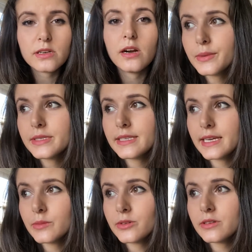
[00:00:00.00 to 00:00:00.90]
I was
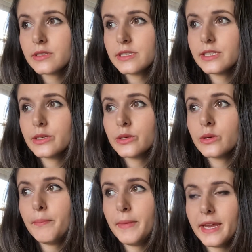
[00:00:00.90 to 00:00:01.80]
able
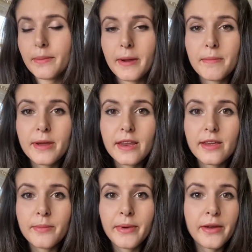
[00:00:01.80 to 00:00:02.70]
to make my
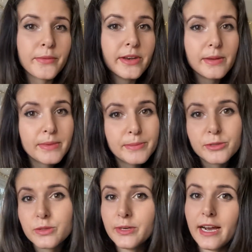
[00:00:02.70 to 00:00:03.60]
money by reading
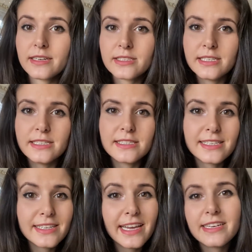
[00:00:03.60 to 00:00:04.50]
people's reactions,
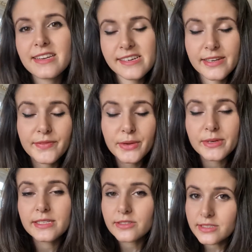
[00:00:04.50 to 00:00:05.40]
engaging if they were
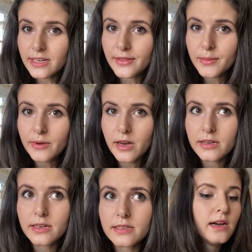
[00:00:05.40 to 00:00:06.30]
interested in the
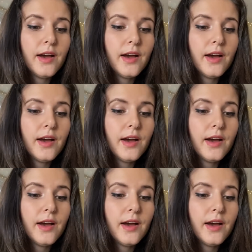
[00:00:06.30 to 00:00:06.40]
product.